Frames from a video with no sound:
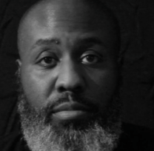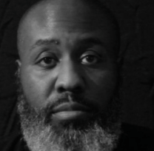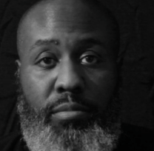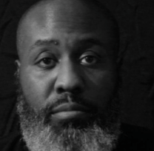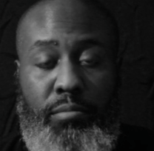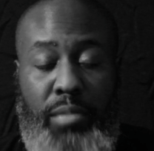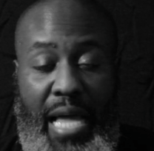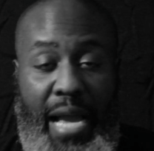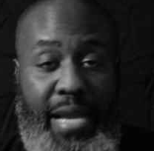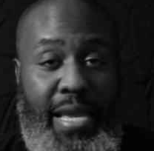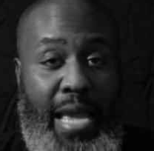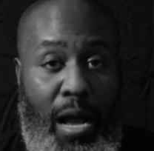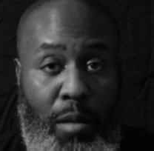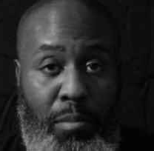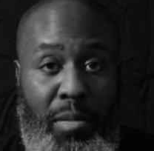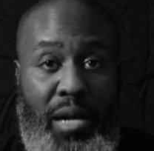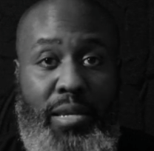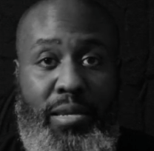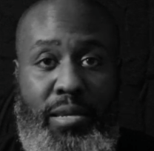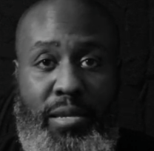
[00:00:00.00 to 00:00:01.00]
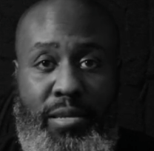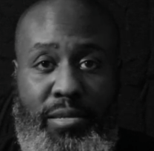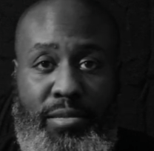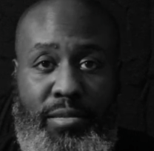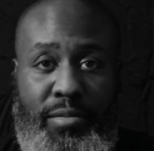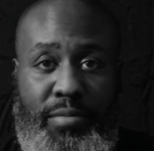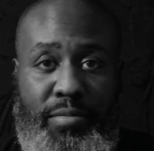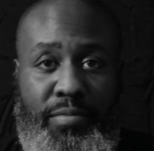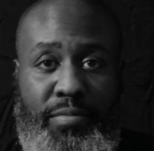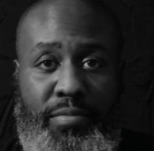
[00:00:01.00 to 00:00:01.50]
Blackout Mondays.
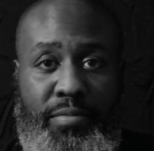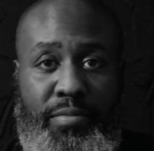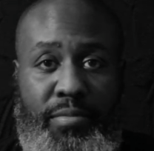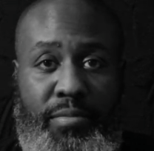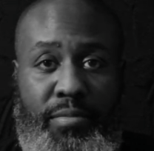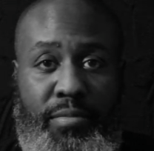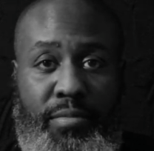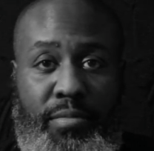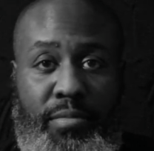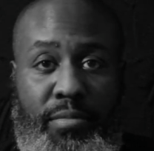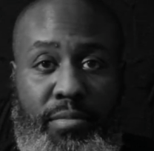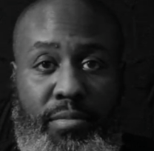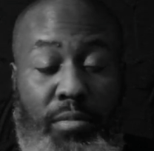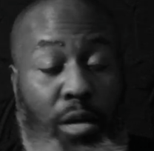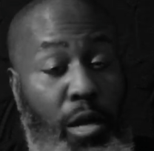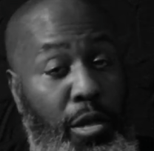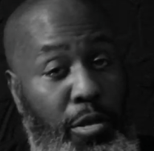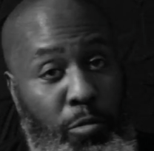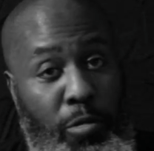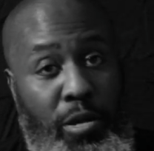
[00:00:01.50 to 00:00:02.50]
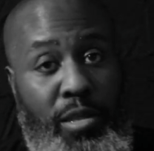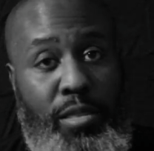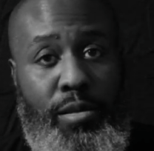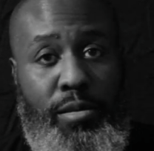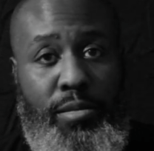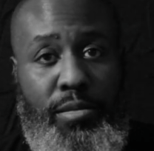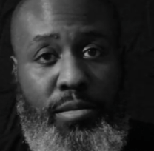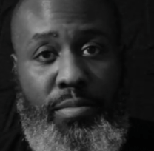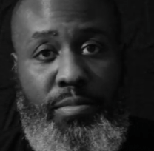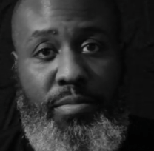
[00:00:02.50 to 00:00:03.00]
Are you with
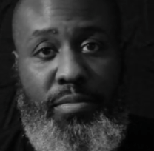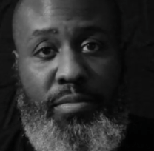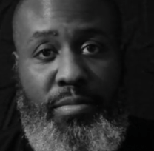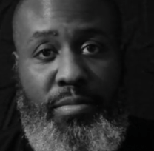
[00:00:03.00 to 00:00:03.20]
us?